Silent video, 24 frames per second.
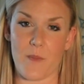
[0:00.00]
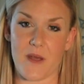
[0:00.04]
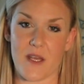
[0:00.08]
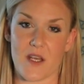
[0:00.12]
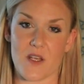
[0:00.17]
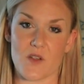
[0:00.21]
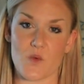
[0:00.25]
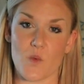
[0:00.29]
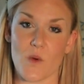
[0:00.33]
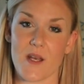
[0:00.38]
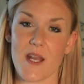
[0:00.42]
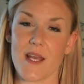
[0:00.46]

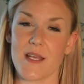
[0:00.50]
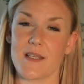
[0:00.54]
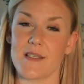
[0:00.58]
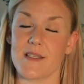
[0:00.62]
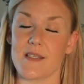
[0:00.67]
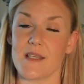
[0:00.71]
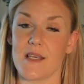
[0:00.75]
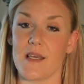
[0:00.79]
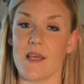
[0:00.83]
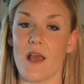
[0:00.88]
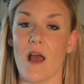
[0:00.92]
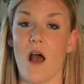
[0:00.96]
Because what I
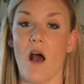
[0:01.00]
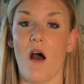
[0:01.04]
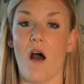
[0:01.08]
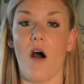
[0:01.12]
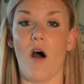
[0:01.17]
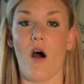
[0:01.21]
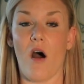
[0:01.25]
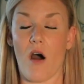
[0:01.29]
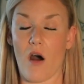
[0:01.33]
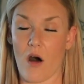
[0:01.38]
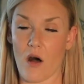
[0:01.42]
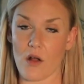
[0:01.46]
see
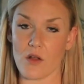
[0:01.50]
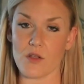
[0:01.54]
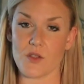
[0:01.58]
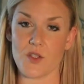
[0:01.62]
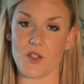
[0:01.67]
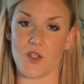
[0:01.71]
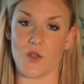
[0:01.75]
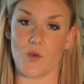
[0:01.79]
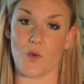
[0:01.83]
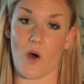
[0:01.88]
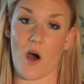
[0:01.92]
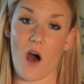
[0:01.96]
all
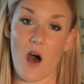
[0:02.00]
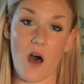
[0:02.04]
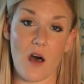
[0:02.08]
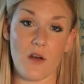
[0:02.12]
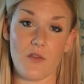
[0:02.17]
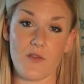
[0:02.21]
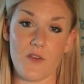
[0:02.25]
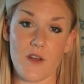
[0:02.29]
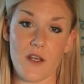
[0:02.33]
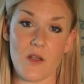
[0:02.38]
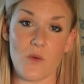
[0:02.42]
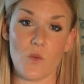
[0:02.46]
too
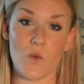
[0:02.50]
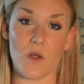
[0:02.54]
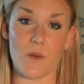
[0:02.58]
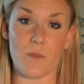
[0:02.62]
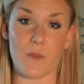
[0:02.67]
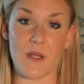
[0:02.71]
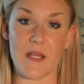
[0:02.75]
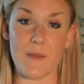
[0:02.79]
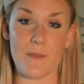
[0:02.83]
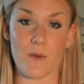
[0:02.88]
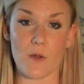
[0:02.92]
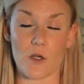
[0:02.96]
often when
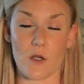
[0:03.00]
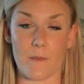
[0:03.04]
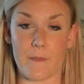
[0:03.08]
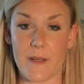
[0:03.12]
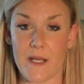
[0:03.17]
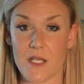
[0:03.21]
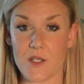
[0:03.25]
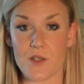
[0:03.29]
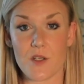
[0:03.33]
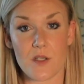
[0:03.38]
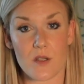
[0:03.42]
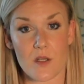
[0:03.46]
people are
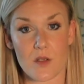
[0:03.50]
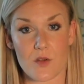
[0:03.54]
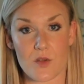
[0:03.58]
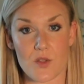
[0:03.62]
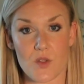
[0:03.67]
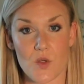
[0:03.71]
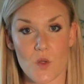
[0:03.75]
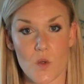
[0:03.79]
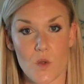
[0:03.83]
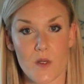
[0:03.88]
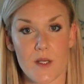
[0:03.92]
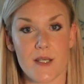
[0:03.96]
pitching their
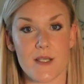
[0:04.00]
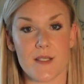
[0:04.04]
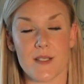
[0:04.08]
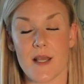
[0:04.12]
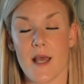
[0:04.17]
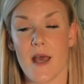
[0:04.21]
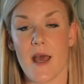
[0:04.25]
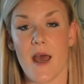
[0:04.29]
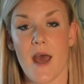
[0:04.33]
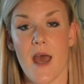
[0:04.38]
stories